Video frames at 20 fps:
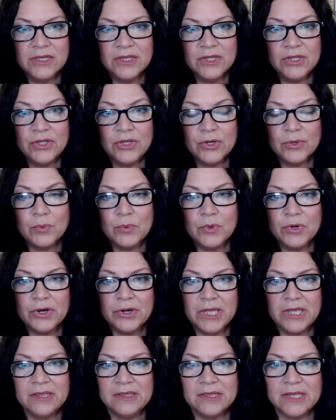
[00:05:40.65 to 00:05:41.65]
You're
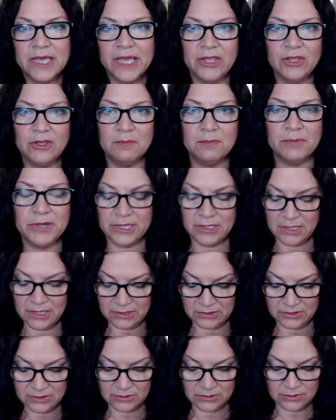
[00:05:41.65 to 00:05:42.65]
worried that you might get
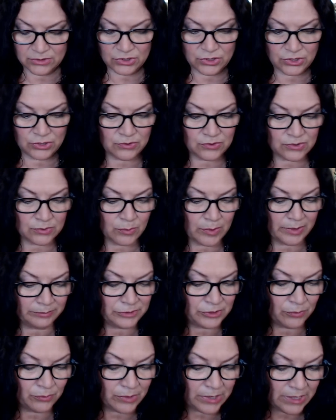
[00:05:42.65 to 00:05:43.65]
too swept
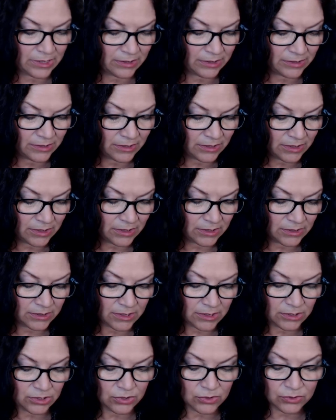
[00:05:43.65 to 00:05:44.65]
away,
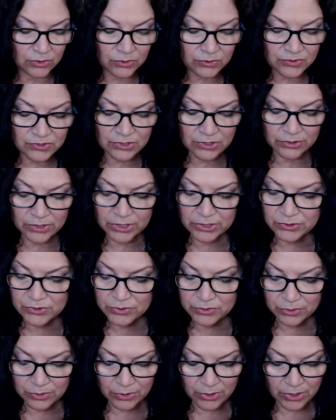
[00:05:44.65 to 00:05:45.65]
then you'll lose your
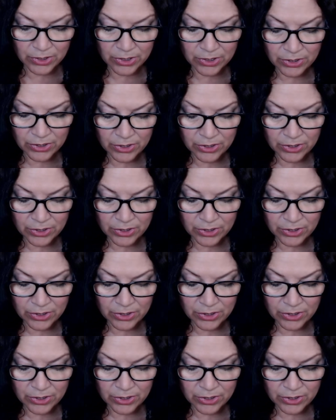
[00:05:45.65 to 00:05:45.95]
control